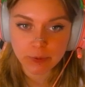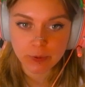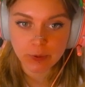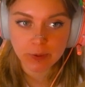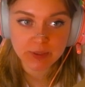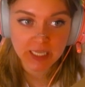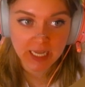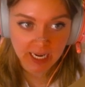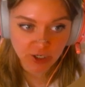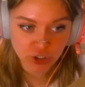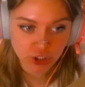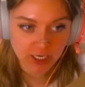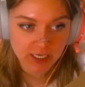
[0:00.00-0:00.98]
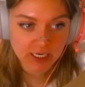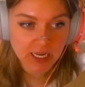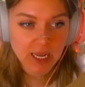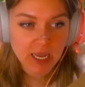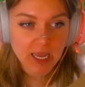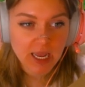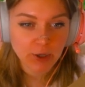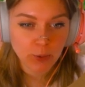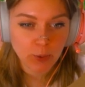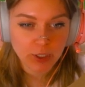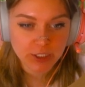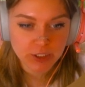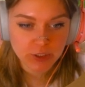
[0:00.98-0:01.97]
rotation. In
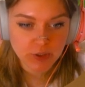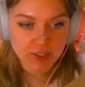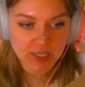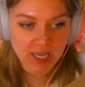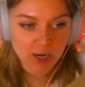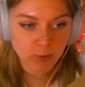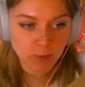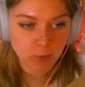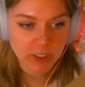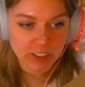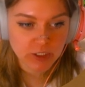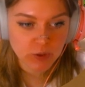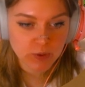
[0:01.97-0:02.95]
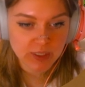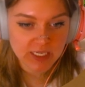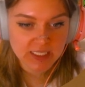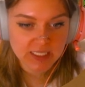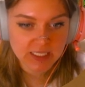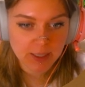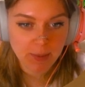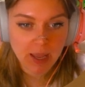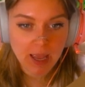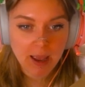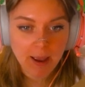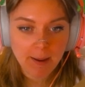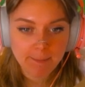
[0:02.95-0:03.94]
order to do that, we do need some
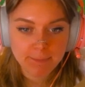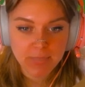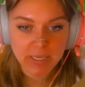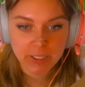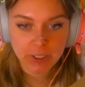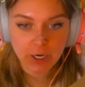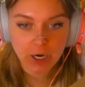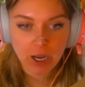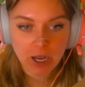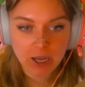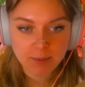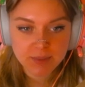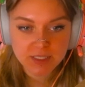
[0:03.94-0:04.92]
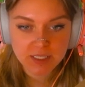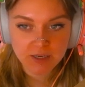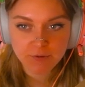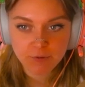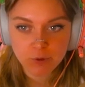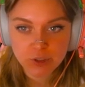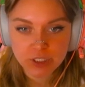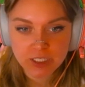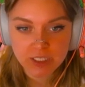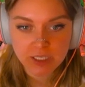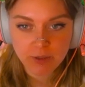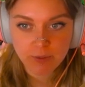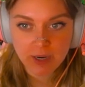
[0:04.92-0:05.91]
bitter hops.
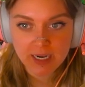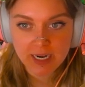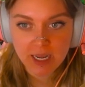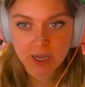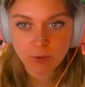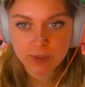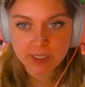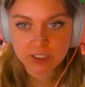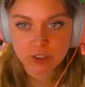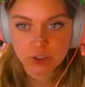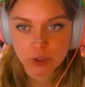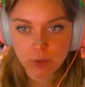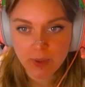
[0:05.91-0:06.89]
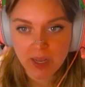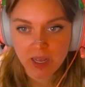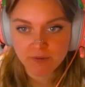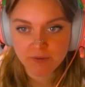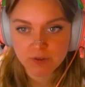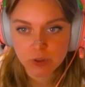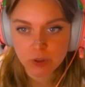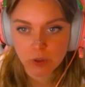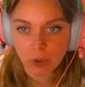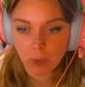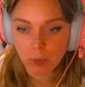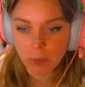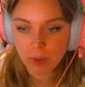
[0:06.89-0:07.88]
Unfortunately, right now we do have
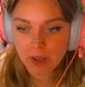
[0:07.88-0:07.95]
to